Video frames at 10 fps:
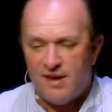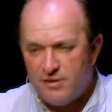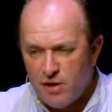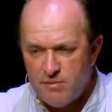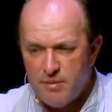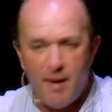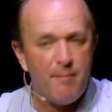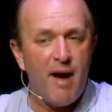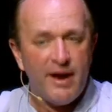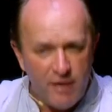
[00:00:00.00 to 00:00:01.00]
And I told them
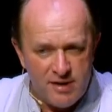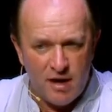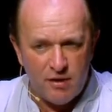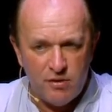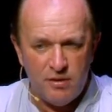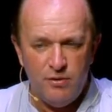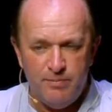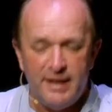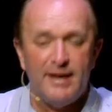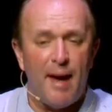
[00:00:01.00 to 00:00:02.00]
about my great uncle
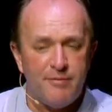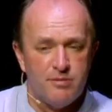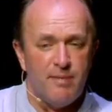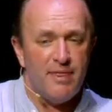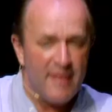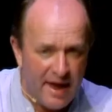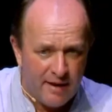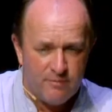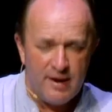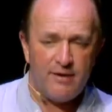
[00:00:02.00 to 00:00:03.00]
who'd been captured by
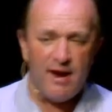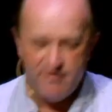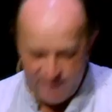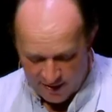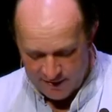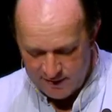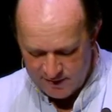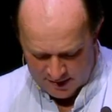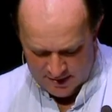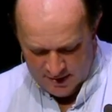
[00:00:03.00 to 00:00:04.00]
their great grandfathers.